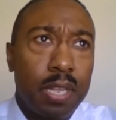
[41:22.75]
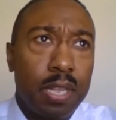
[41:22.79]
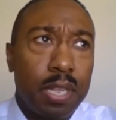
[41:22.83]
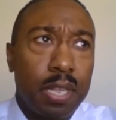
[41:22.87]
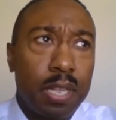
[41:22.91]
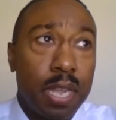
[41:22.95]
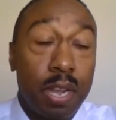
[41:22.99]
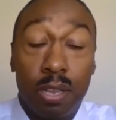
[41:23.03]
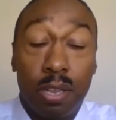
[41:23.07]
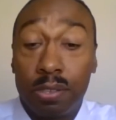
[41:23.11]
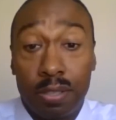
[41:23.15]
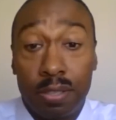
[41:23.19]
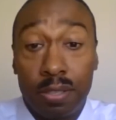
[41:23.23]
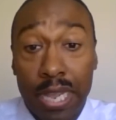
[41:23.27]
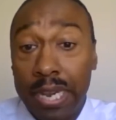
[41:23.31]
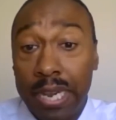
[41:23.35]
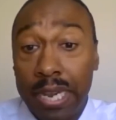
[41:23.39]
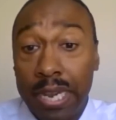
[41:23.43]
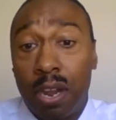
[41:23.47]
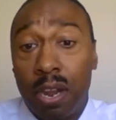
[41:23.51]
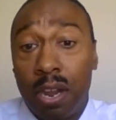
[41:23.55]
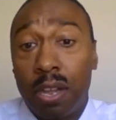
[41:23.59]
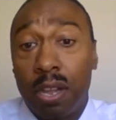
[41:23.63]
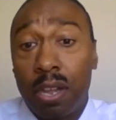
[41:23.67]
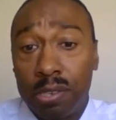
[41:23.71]
They
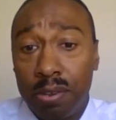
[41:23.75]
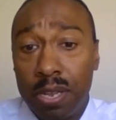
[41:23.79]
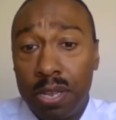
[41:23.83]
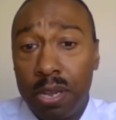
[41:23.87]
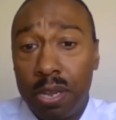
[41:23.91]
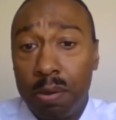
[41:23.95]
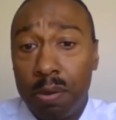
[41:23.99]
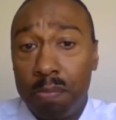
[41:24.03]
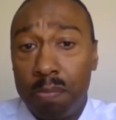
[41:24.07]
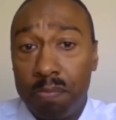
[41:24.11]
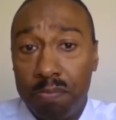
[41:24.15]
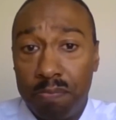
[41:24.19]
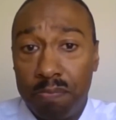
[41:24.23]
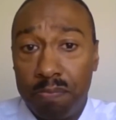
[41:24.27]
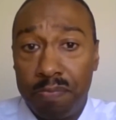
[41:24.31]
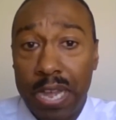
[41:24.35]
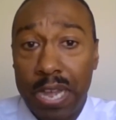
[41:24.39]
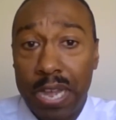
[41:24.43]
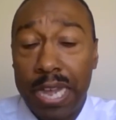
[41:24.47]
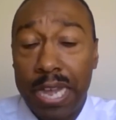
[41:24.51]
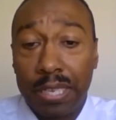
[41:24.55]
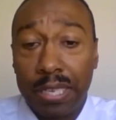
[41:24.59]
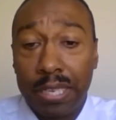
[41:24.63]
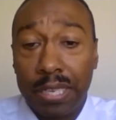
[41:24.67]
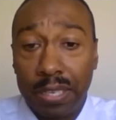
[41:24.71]
can also help
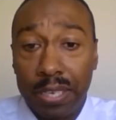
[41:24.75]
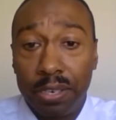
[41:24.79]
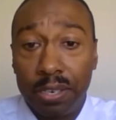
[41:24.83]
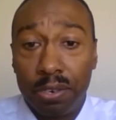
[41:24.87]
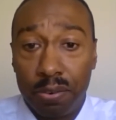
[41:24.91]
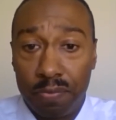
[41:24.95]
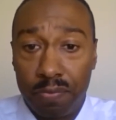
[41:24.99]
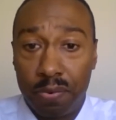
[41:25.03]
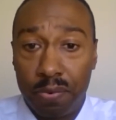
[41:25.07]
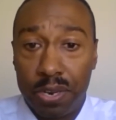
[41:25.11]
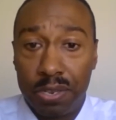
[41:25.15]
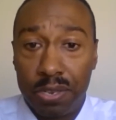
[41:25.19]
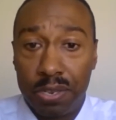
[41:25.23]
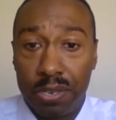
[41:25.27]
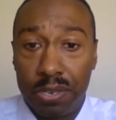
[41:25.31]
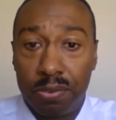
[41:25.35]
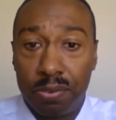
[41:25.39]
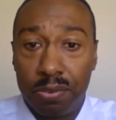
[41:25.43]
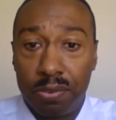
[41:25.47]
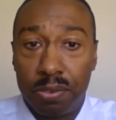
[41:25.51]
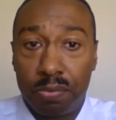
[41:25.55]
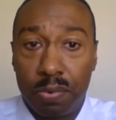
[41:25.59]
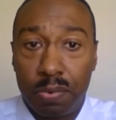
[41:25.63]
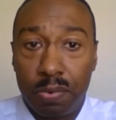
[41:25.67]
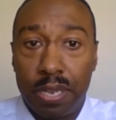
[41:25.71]
find a lender for you
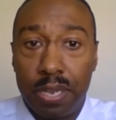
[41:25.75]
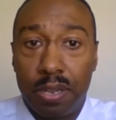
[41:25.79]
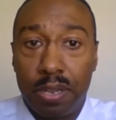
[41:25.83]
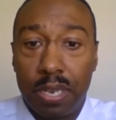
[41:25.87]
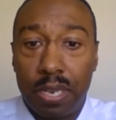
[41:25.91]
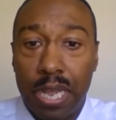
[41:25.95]
too as well.